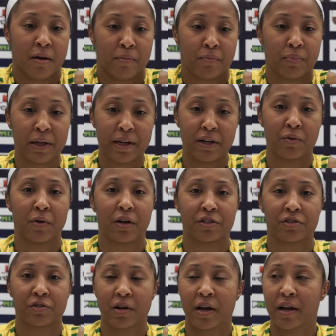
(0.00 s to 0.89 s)
play to
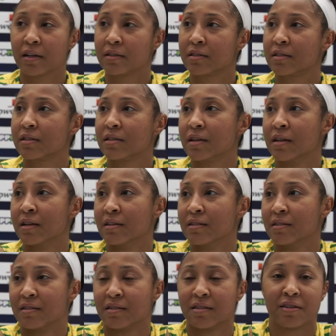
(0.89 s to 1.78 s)
our strengths
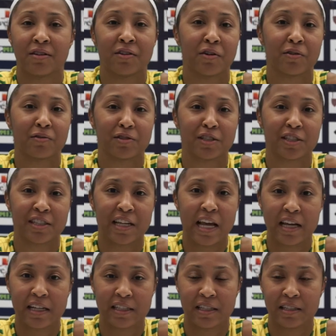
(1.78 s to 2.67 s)
and, you know, just
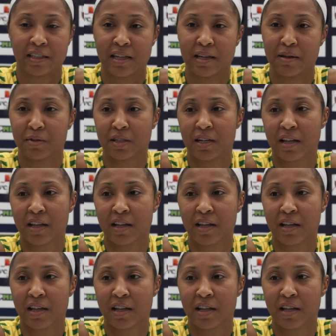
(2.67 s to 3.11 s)
take it to teams.